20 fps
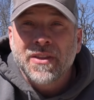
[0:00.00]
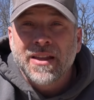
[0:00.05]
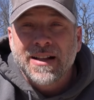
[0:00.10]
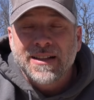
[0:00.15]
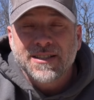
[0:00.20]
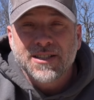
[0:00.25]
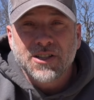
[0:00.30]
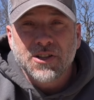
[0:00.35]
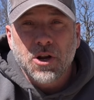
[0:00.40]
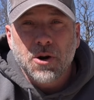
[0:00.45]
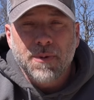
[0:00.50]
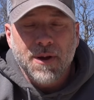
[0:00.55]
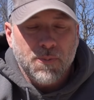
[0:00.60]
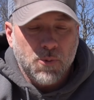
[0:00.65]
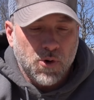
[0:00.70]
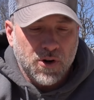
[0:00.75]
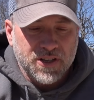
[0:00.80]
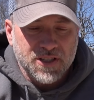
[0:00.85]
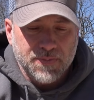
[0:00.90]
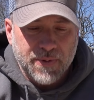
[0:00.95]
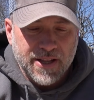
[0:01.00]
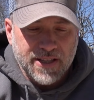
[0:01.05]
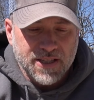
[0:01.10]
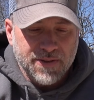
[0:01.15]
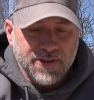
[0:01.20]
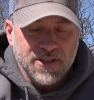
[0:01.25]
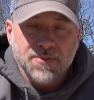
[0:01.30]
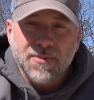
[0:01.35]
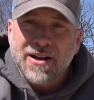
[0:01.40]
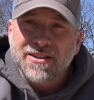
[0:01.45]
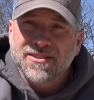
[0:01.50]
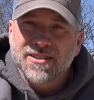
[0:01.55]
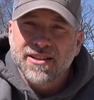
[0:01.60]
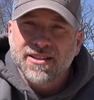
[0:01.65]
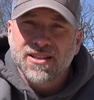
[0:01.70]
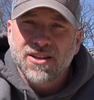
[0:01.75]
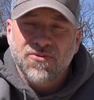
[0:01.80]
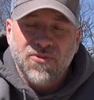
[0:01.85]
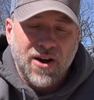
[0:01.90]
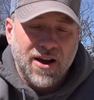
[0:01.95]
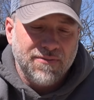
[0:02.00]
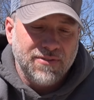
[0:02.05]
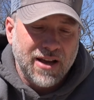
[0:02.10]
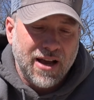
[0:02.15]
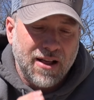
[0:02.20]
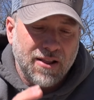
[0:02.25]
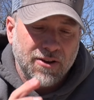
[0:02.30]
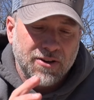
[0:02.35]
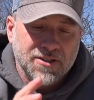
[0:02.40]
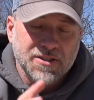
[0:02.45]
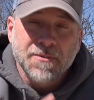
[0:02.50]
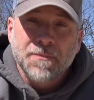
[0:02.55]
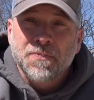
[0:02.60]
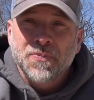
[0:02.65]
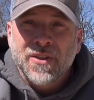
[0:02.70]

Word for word: It's a little bit more expensive. It's about $65.